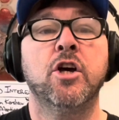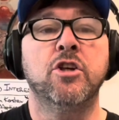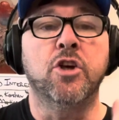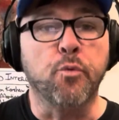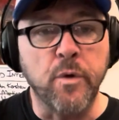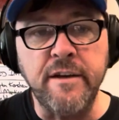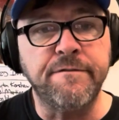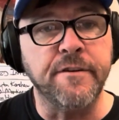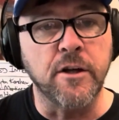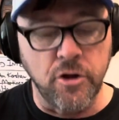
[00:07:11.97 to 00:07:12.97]
you
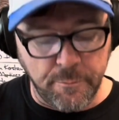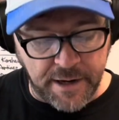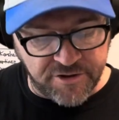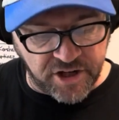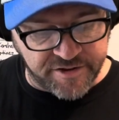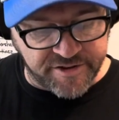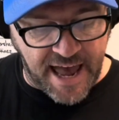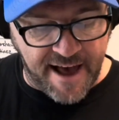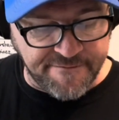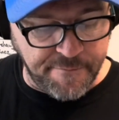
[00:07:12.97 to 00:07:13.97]
refill your pitching
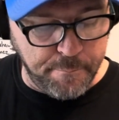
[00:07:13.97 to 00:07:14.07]
staff.